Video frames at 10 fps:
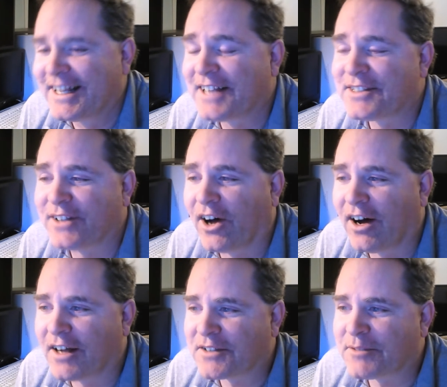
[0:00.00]
That's an
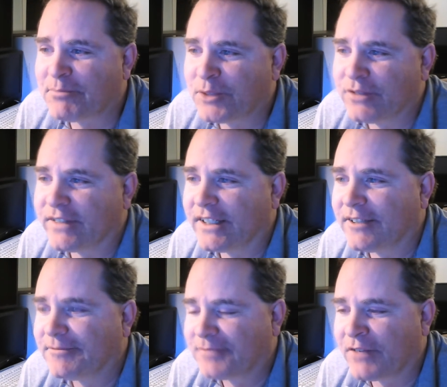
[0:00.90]
awesome movie.
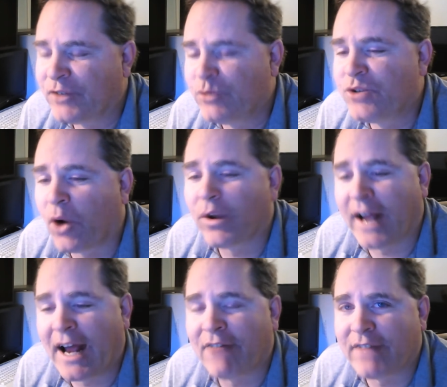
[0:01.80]
If you don't
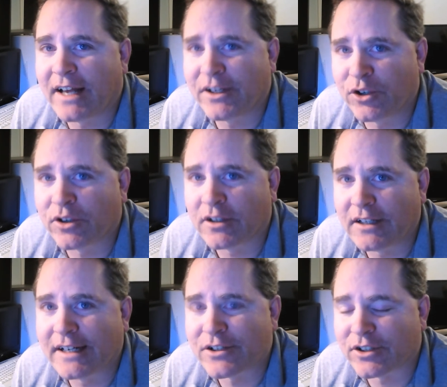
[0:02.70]
have that in your
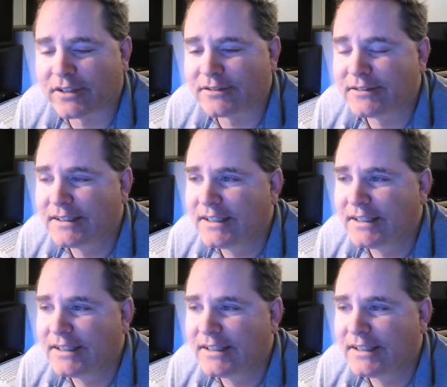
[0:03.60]
collection,